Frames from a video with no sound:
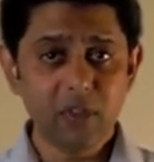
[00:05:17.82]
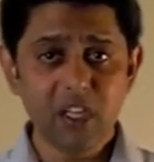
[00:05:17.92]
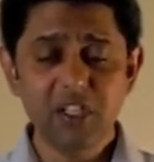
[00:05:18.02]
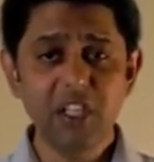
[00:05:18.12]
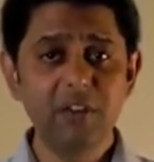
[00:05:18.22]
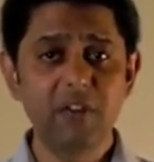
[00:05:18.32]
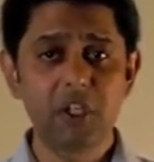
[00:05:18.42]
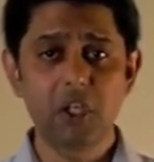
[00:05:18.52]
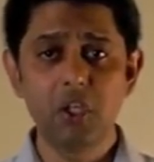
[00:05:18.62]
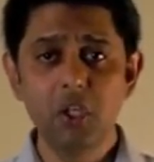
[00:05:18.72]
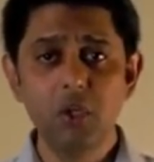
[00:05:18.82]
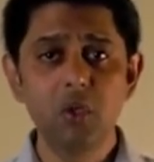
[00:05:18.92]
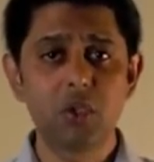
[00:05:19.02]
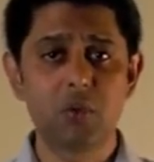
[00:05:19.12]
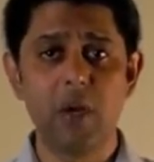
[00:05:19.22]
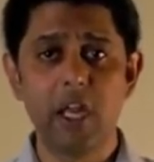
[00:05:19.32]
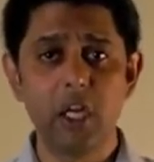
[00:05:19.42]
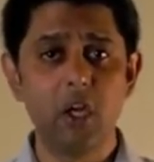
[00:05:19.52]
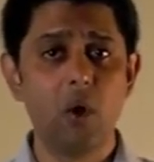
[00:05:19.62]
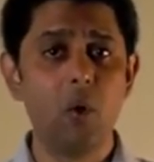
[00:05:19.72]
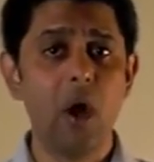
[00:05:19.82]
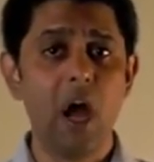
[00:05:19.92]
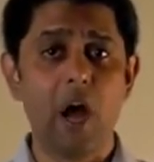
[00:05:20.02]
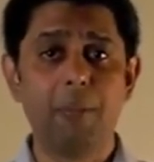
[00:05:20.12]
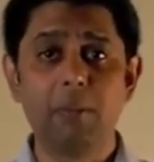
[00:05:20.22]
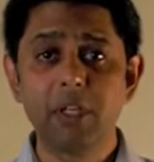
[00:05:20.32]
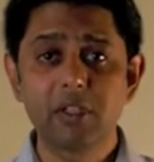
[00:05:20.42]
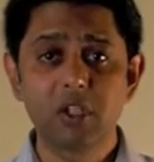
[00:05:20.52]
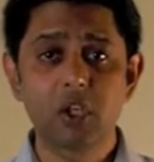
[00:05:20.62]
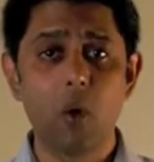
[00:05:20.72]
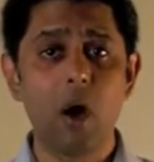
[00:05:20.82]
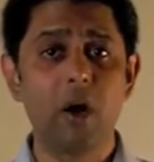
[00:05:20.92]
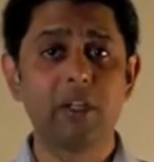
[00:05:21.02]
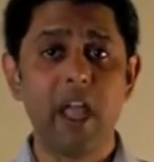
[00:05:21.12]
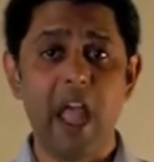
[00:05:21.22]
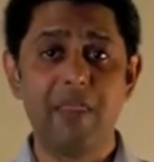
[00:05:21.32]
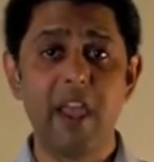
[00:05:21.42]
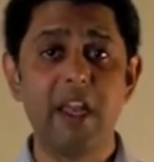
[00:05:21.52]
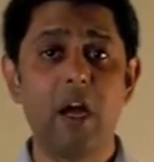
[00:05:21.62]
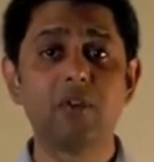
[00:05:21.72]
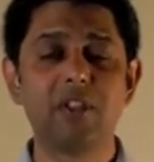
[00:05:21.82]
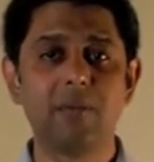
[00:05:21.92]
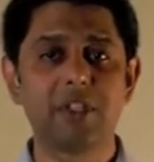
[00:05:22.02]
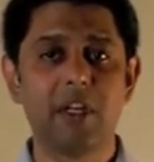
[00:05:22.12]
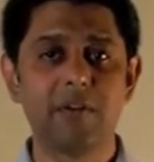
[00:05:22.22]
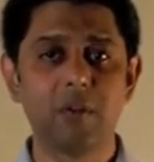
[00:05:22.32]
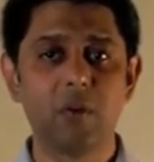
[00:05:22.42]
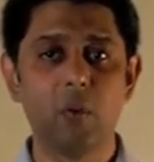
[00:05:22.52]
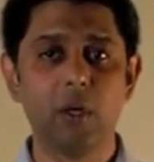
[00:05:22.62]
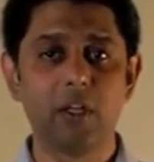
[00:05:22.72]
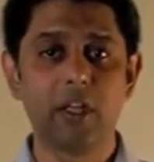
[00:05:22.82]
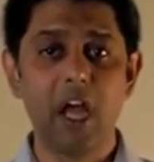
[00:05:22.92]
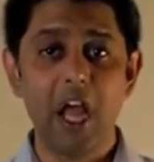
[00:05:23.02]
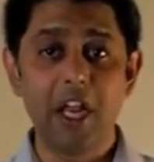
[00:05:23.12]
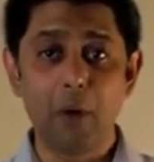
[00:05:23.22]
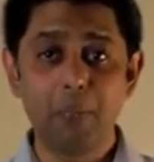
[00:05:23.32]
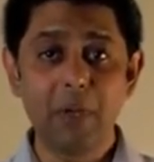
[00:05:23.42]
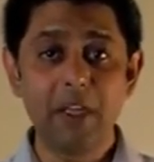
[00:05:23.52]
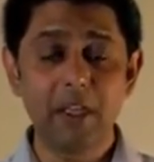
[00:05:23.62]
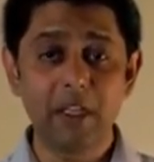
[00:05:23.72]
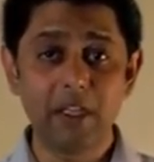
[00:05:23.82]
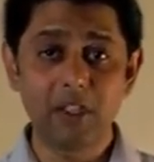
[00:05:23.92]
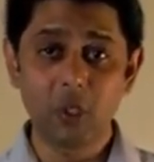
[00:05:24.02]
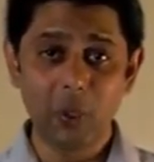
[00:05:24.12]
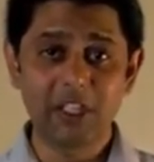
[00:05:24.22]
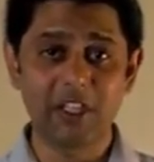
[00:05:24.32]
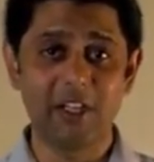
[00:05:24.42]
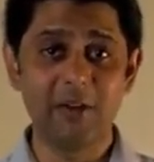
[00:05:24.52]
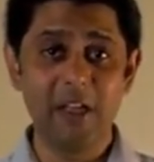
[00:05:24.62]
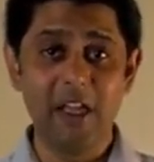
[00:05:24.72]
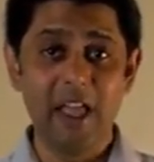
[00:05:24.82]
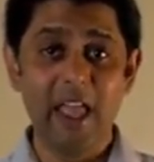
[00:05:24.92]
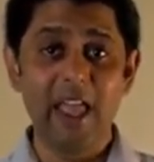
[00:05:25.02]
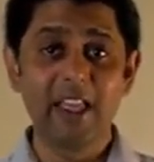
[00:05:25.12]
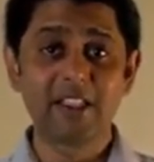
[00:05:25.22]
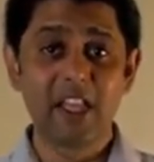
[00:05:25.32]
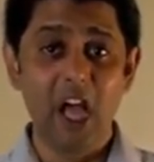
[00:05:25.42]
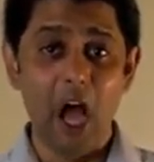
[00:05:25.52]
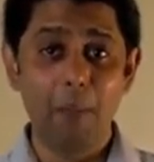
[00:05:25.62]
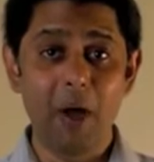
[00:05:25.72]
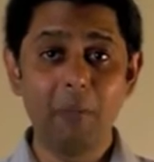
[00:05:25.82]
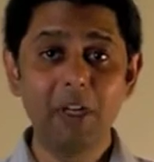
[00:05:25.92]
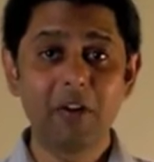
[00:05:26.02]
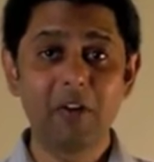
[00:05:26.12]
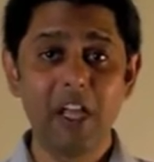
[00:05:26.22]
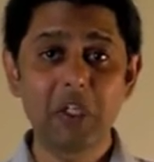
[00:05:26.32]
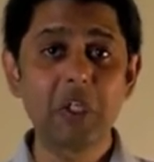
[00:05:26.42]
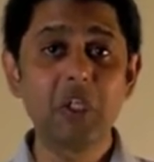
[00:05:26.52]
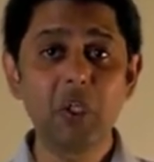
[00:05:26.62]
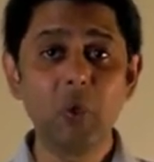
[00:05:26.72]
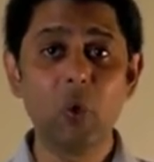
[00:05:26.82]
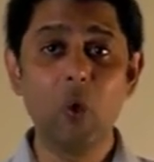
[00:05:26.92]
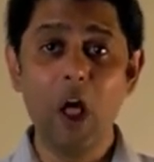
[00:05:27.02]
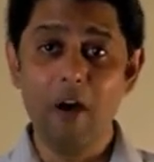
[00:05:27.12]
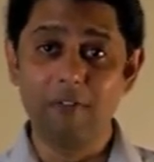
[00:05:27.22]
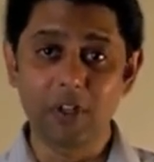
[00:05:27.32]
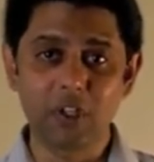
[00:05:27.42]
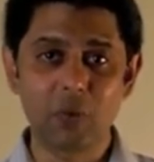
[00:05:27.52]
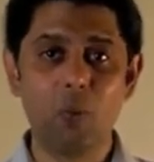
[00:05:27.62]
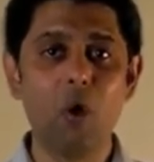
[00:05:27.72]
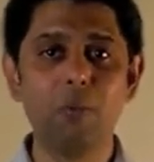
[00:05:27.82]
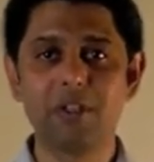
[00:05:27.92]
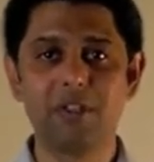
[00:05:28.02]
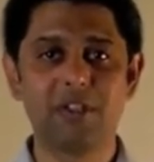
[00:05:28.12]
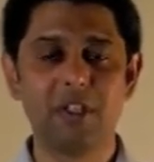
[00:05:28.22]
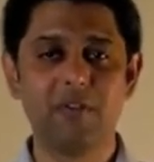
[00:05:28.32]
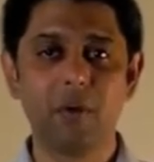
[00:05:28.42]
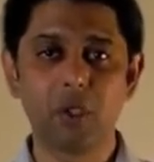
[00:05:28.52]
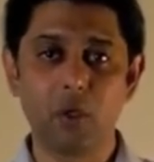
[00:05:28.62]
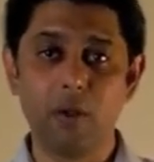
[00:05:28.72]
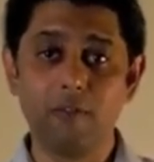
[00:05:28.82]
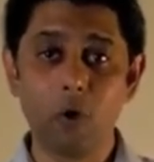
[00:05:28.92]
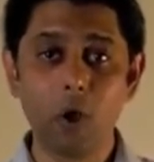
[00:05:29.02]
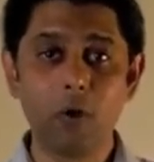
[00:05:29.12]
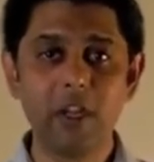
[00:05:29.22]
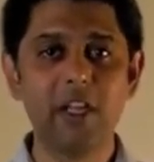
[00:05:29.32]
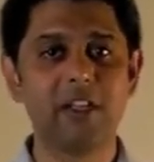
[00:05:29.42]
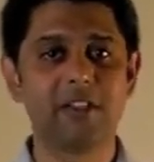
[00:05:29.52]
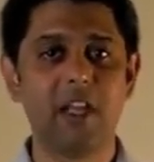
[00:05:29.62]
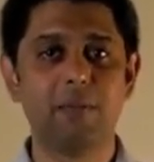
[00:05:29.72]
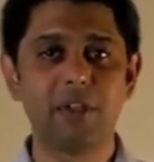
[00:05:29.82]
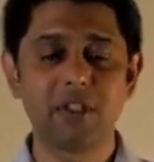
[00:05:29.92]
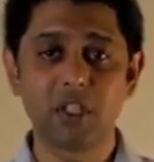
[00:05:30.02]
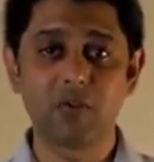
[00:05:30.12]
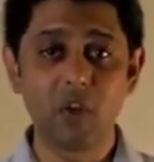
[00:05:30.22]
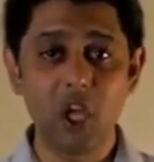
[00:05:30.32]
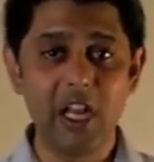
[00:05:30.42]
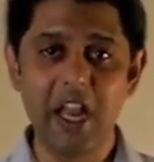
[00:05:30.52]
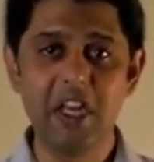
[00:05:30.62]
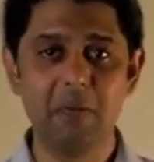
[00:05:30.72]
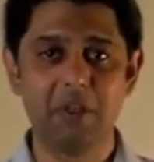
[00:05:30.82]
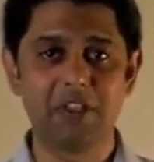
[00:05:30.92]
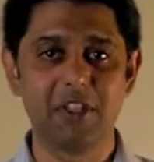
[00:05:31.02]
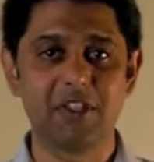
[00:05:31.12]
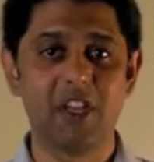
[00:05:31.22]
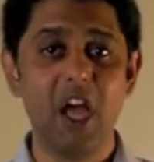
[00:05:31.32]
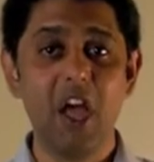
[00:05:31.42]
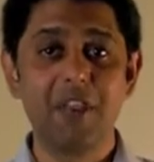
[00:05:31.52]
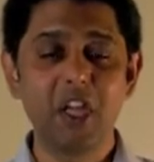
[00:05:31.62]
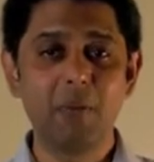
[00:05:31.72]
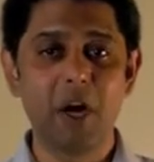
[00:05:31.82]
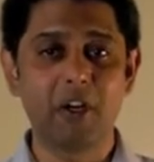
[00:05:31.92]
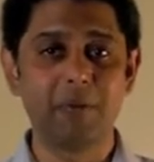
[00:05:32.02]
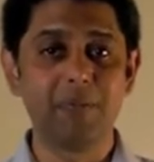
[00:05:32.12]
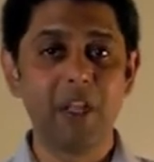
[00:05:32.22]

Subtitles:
television, news, radio. A publicist go out and they announce themselves to the world. Now, Twitter is a public relation tool for the small business individual, for your real estate business, for your lending business. Think about it.